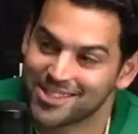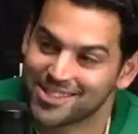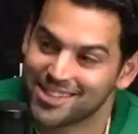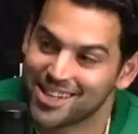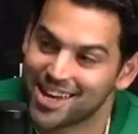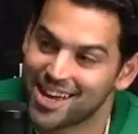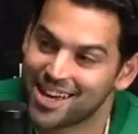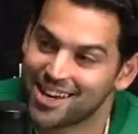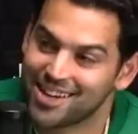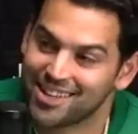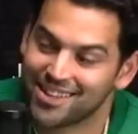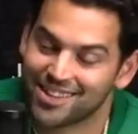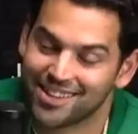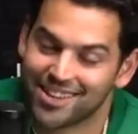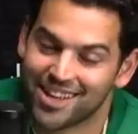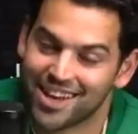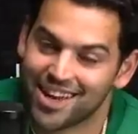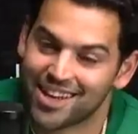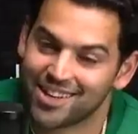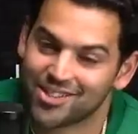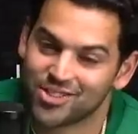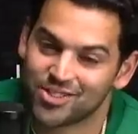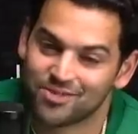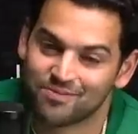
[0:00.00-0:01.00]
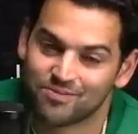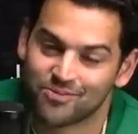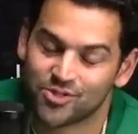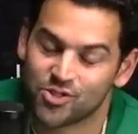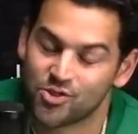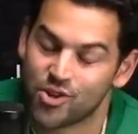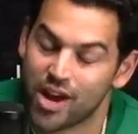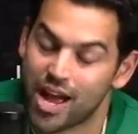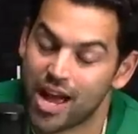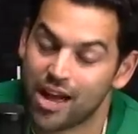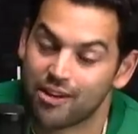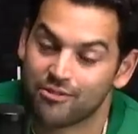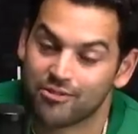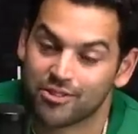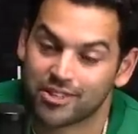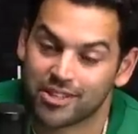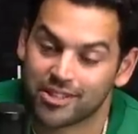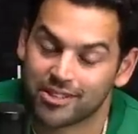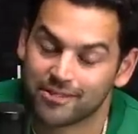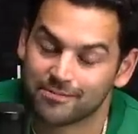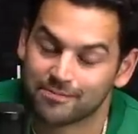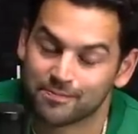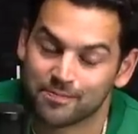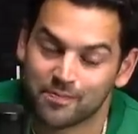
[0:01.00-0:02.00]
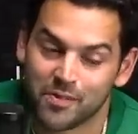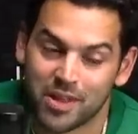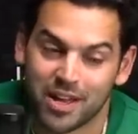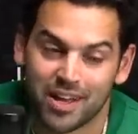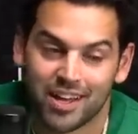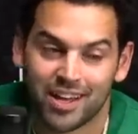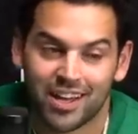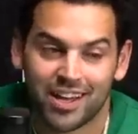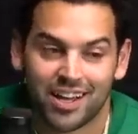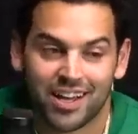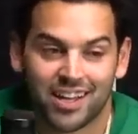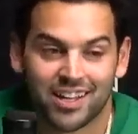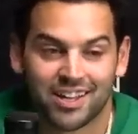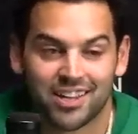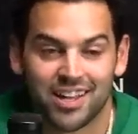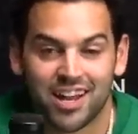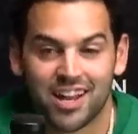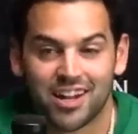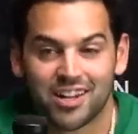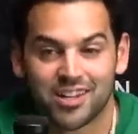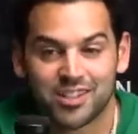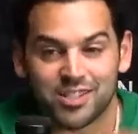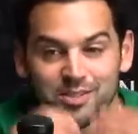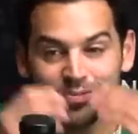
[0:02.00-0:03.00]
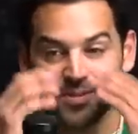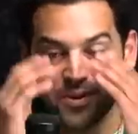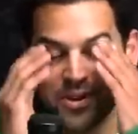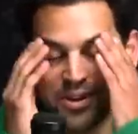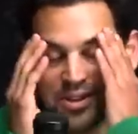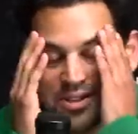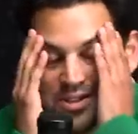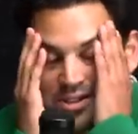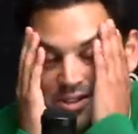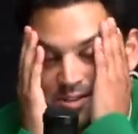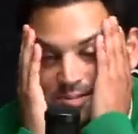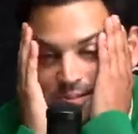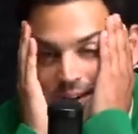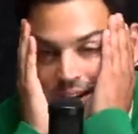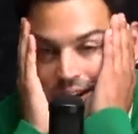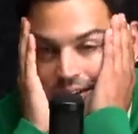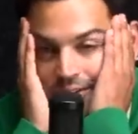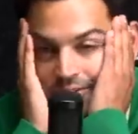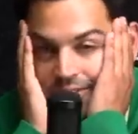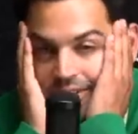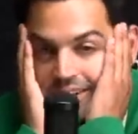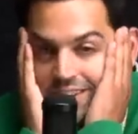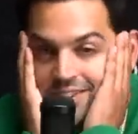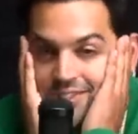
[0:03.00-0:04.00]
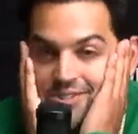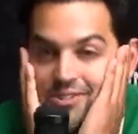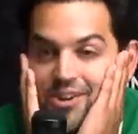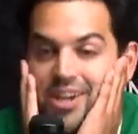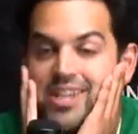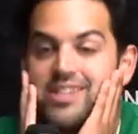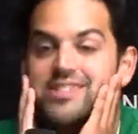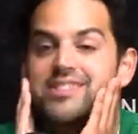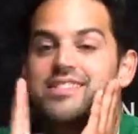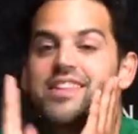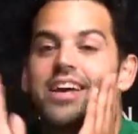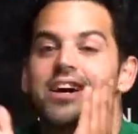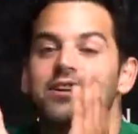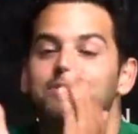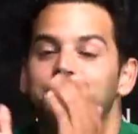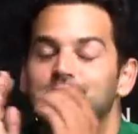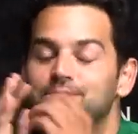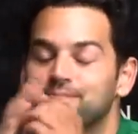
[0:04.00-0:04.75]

a lot of lot of traveling a lot of experiences, man. It's crazy that